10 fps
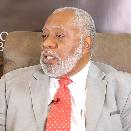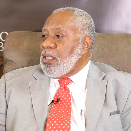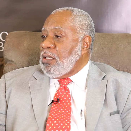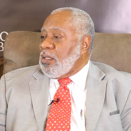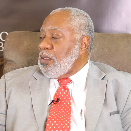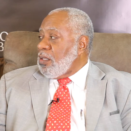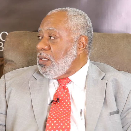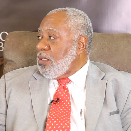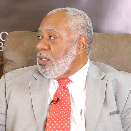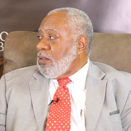Rule 37,
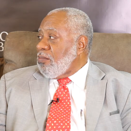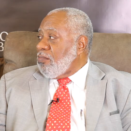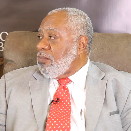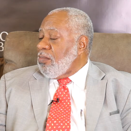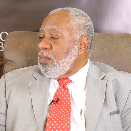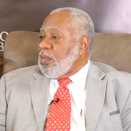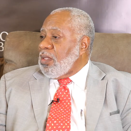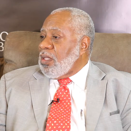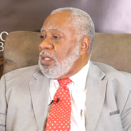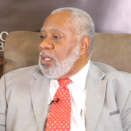that's the
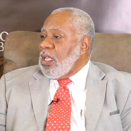competence.